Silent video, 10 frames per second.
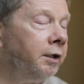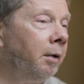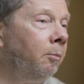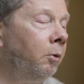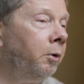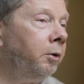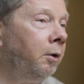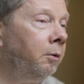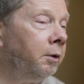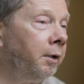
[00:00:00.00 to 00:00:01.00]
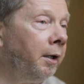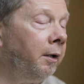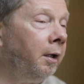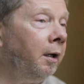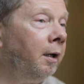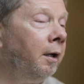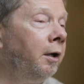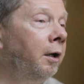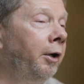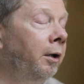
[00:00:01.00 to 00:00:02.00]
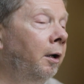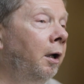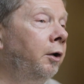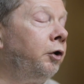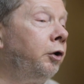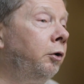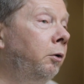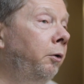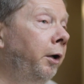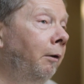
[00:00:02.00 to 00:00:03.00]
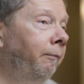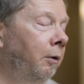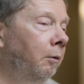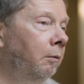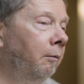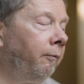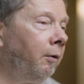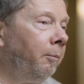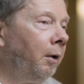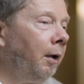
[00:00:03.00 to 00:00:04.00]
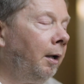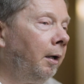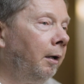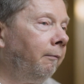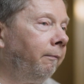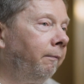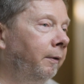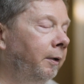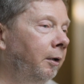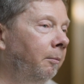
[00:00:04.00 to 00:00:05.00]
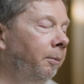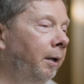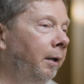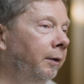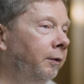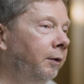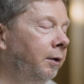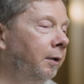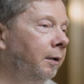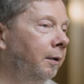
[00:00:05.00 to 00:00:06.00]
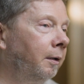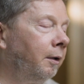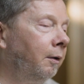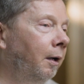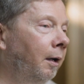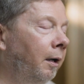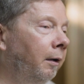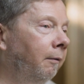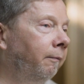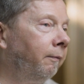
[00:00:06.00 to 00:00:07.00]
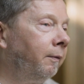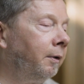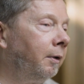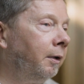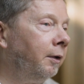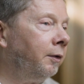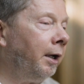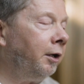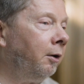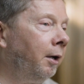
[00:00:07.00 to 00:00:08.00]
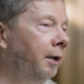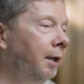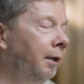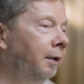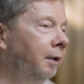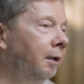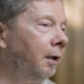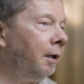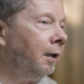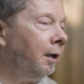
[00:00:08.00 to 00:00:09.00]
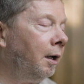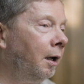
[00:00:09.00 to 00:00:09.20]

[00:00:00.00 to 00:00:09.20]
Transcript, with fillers: Is there more to you than the story of you from your life, your past, your life? Is that your identity?